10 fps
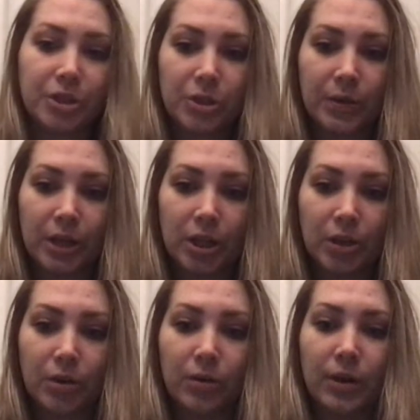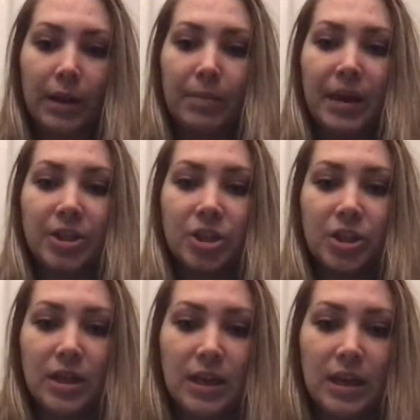to include. I matched
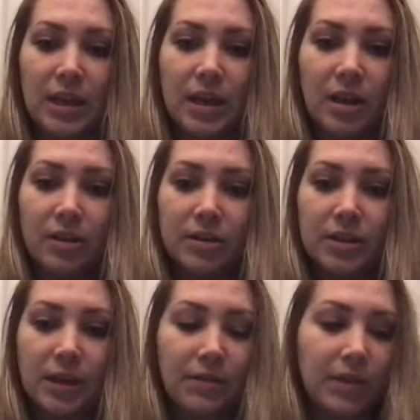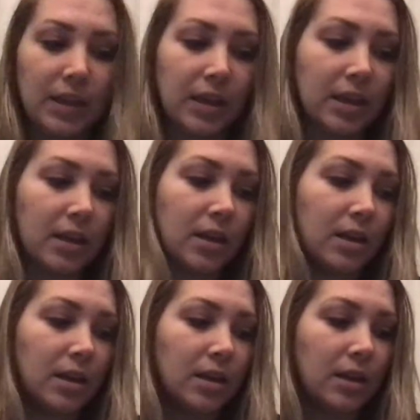the colors of the
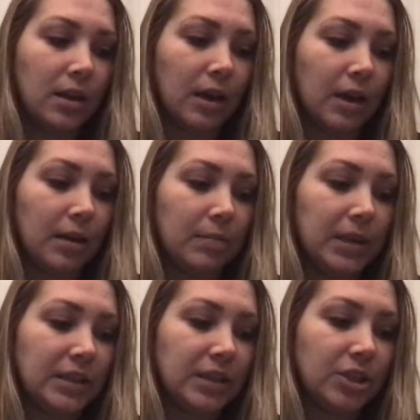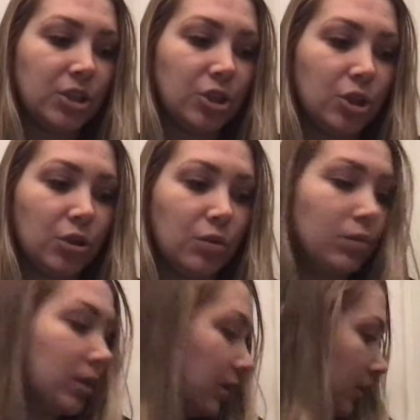pieces to
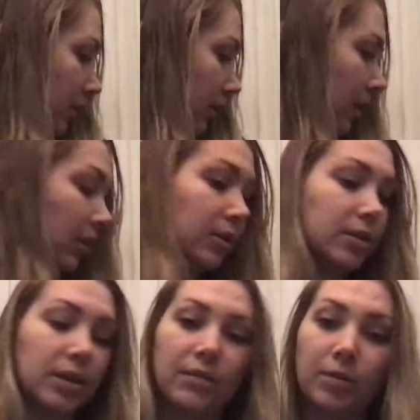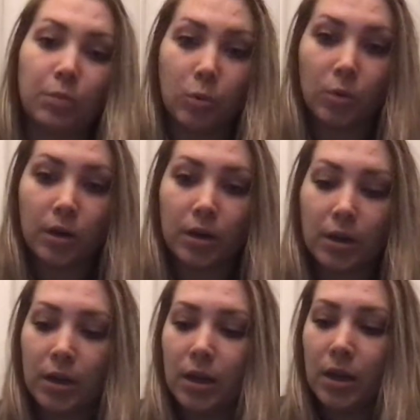the colors of the board,
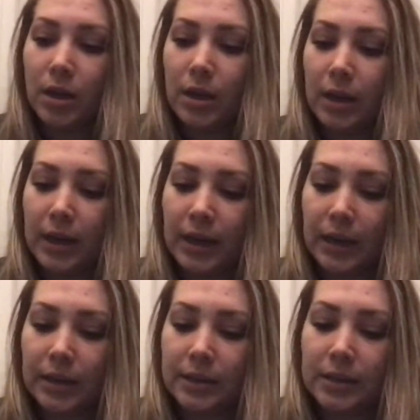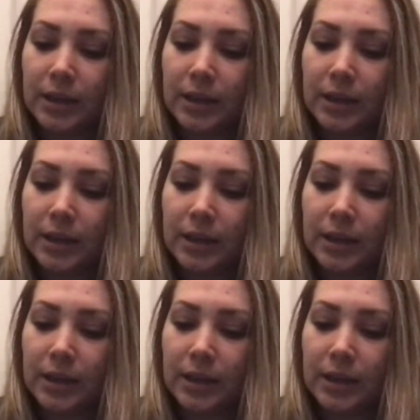and